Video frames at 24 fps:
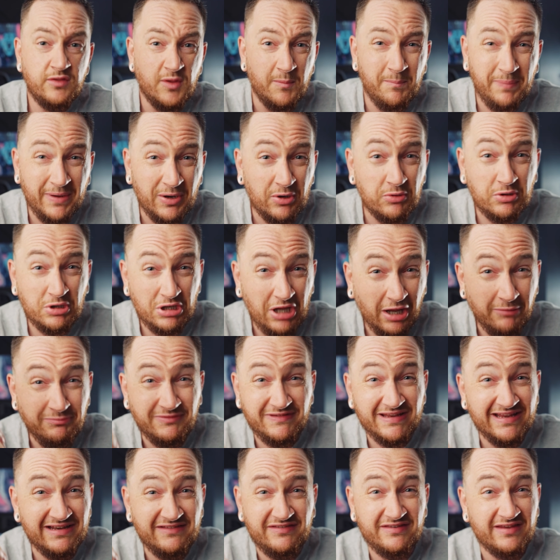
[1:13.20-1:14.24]
the Beard Club
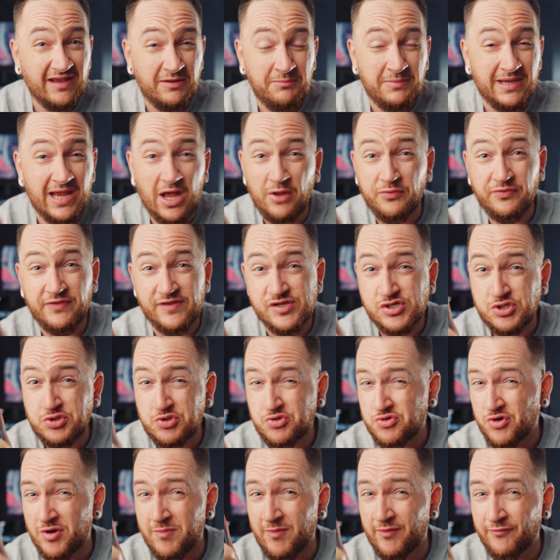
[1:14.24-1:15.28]
did send me out this
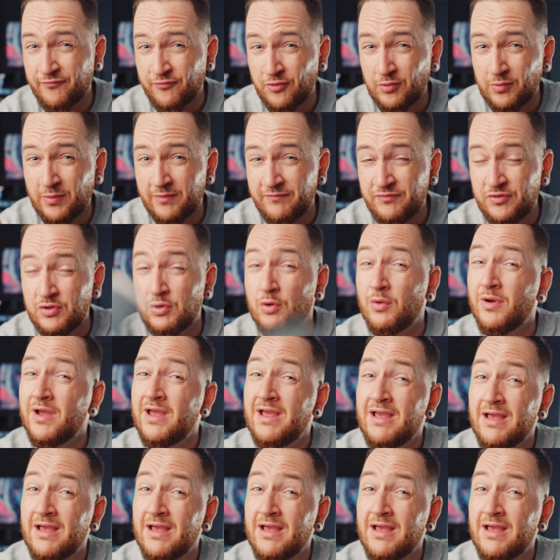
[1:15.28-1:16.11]
trimmer for a review.